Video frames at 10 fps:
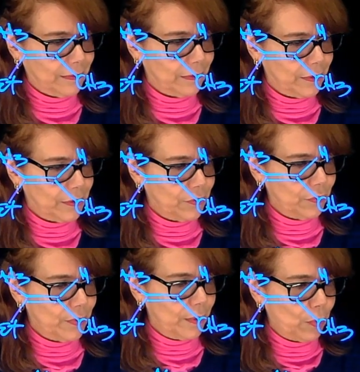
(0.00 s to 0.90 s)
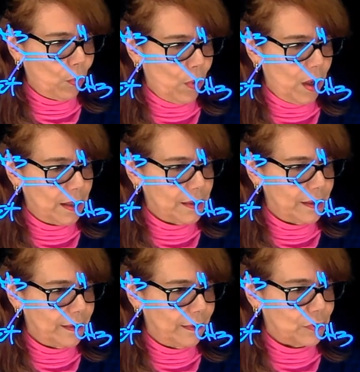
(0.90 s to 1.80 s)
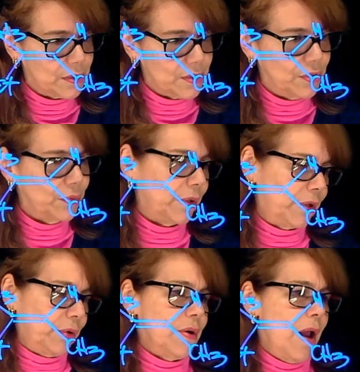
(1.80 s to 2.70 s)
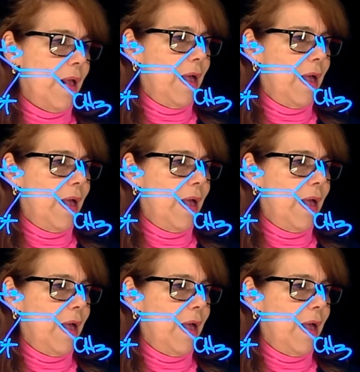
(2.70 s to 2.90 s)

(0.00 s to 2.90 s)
I'm going to do number 1 and number 2 here.